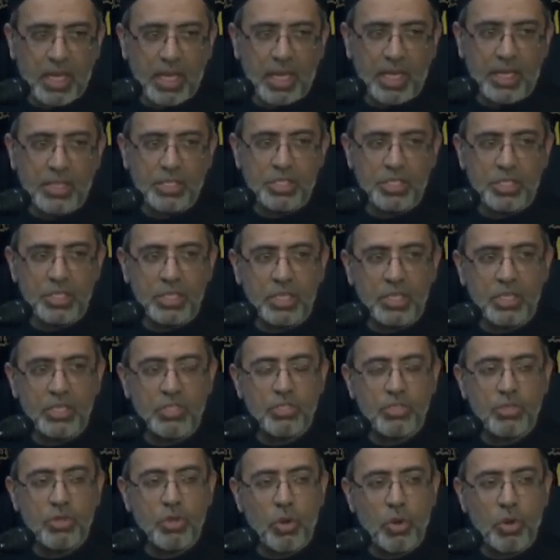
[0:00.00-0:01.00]
And she
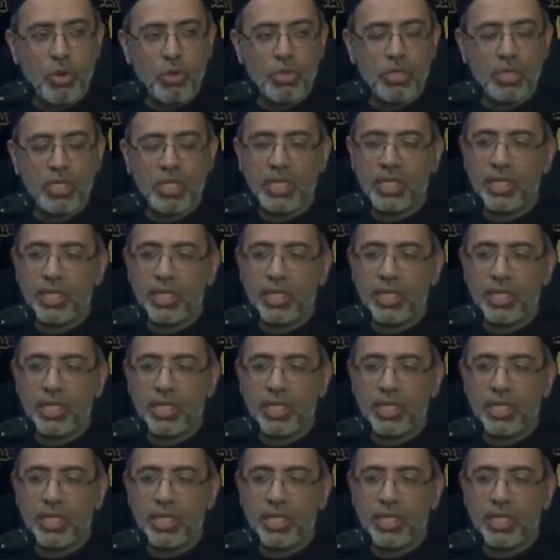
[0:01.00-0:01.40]
is known